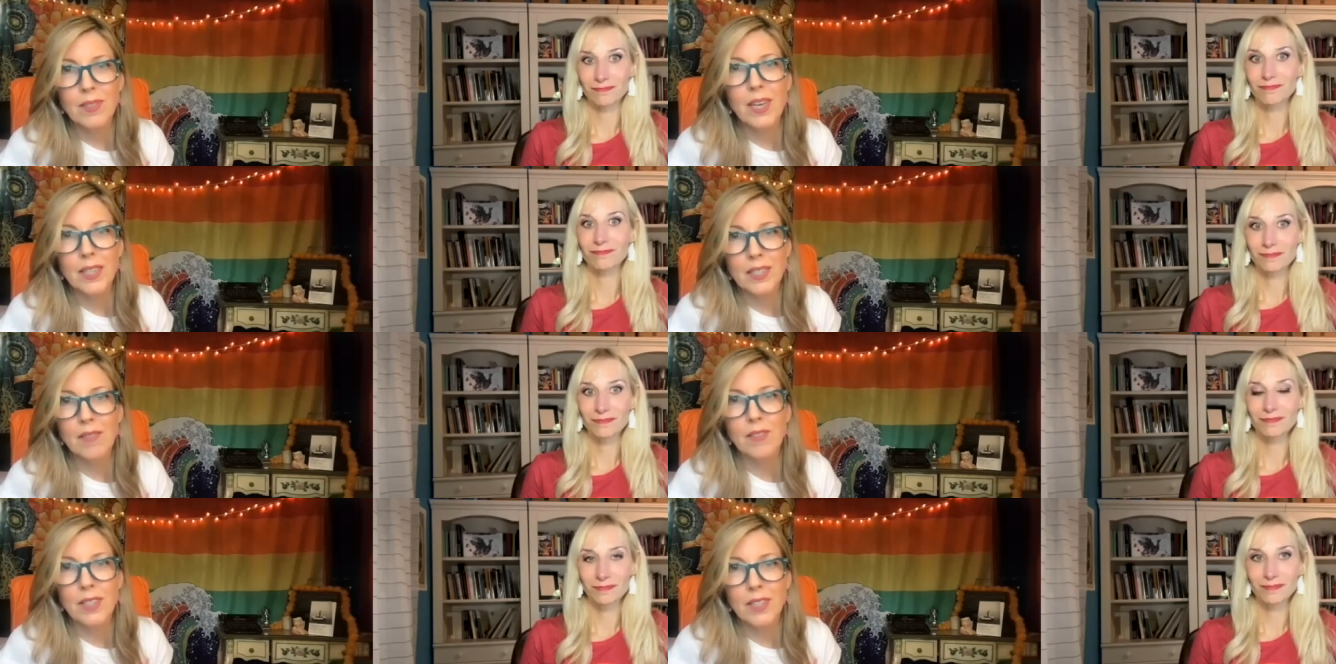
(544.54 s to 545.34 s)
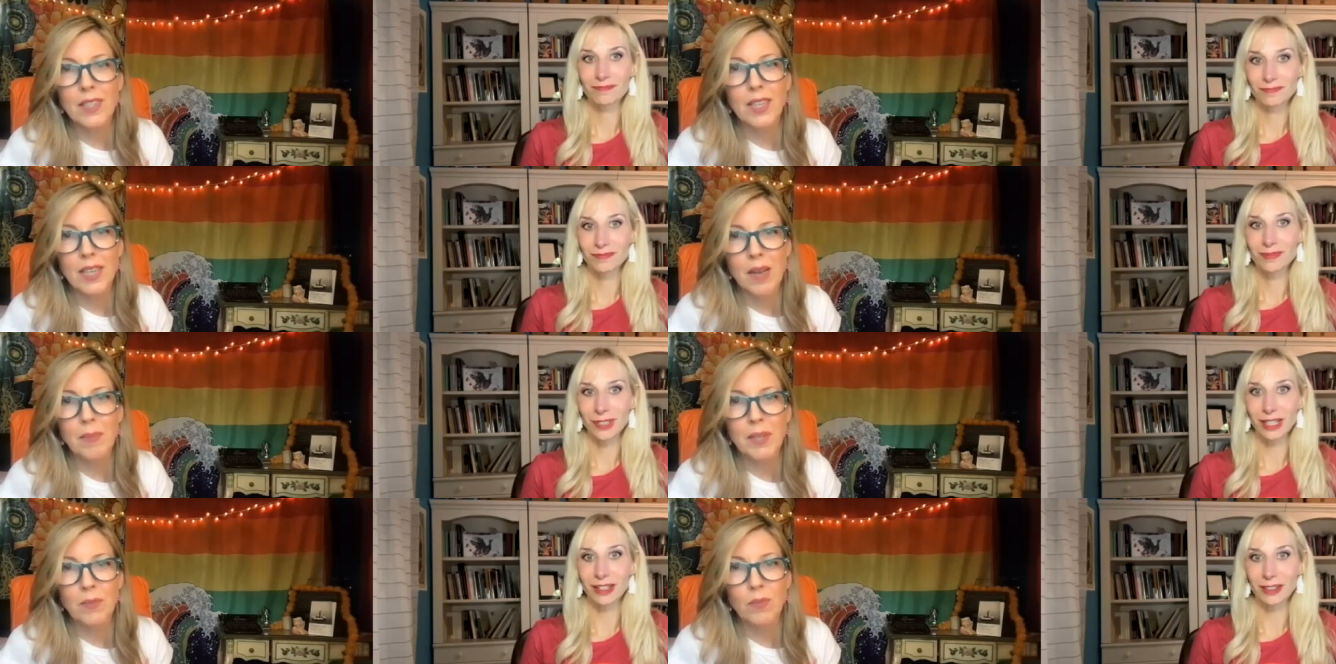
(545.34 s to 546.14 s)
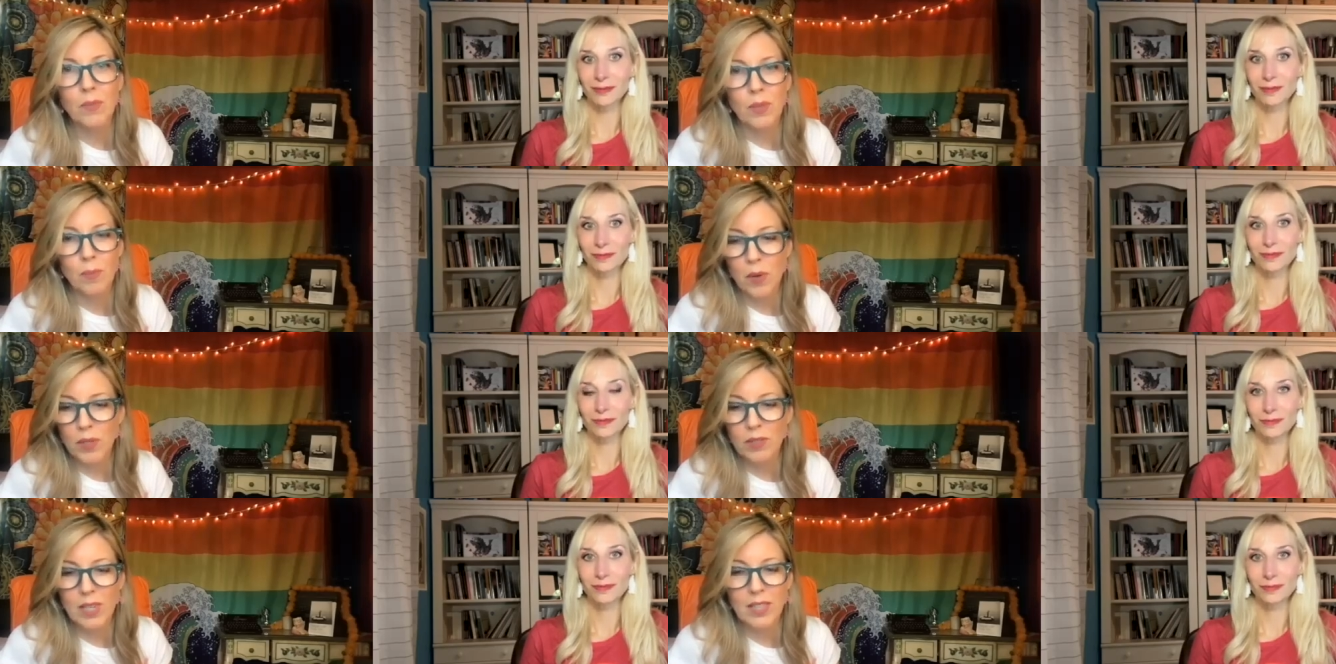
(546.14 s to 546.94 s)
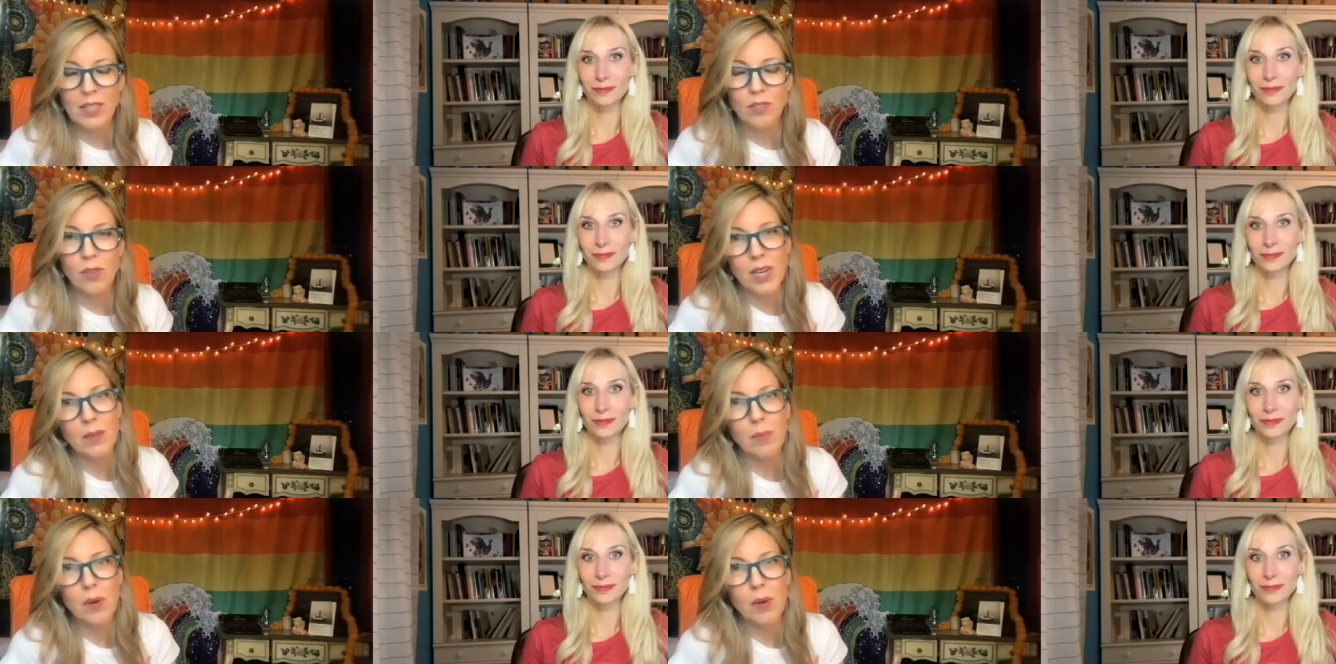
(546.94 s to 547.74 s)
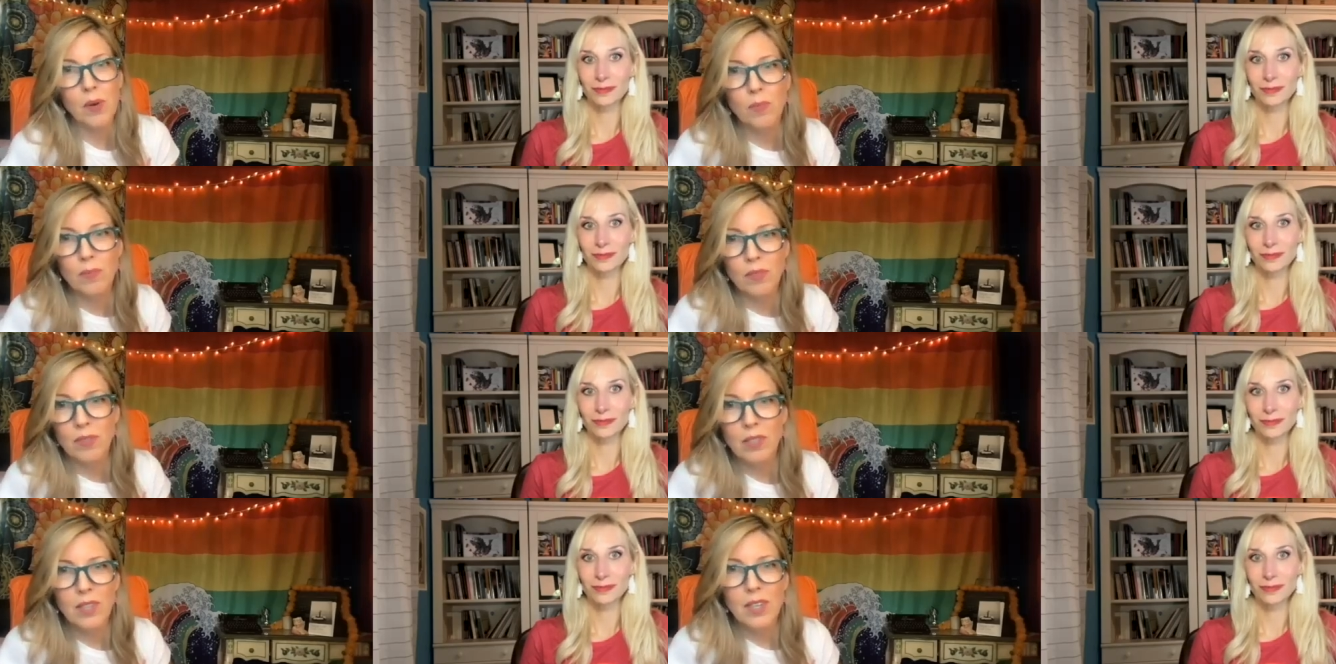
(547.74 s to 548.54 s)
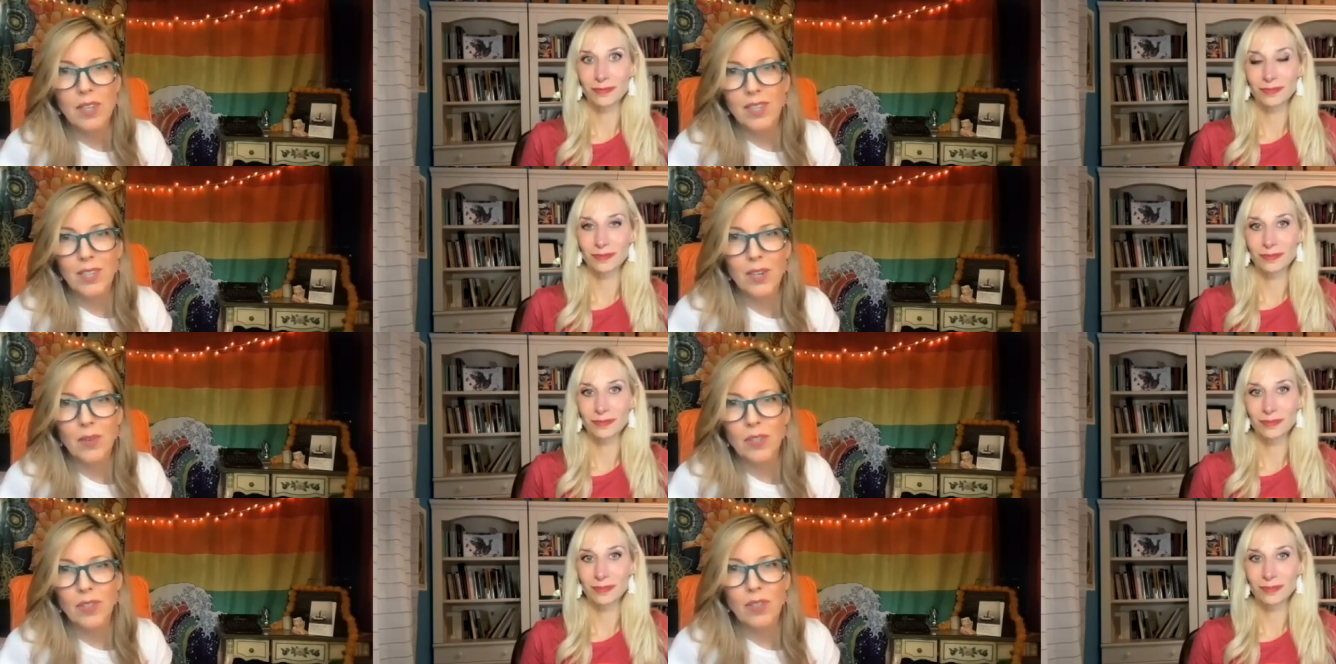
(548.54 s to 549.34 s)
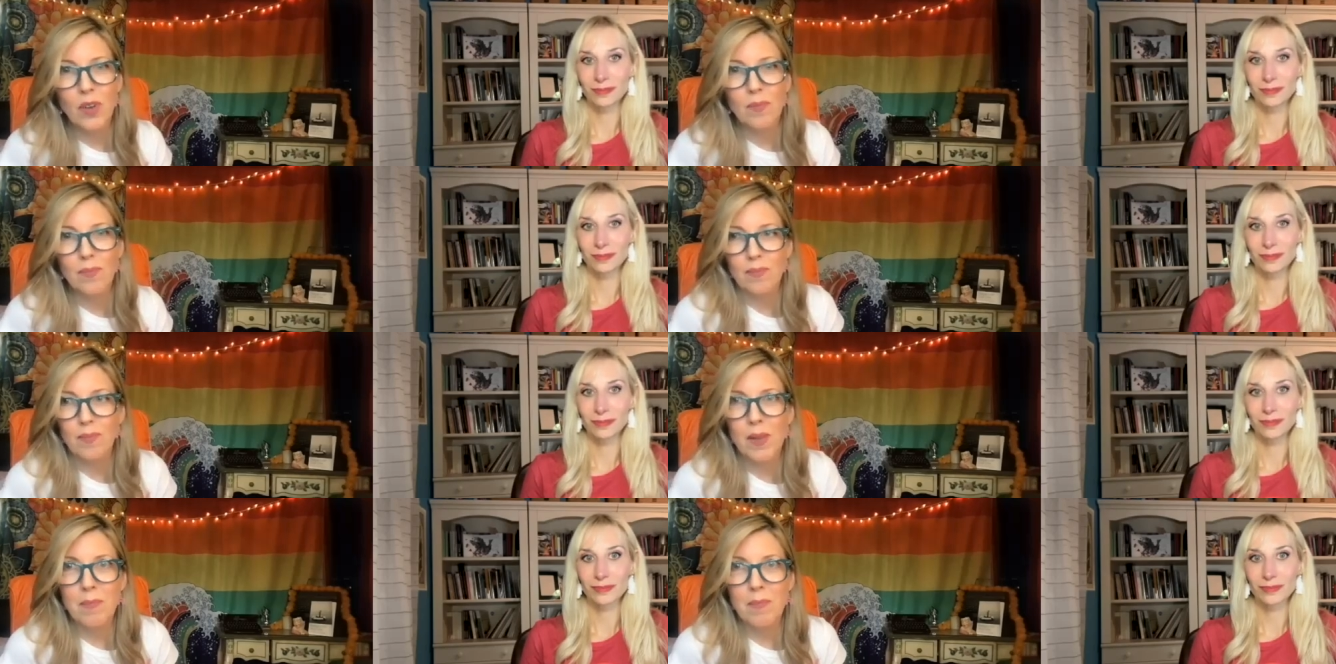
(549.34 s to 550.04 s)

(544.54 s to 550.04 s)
Speaker 1: Yeah, definitely. I mean, with poets like this writing poems, you know, it just, it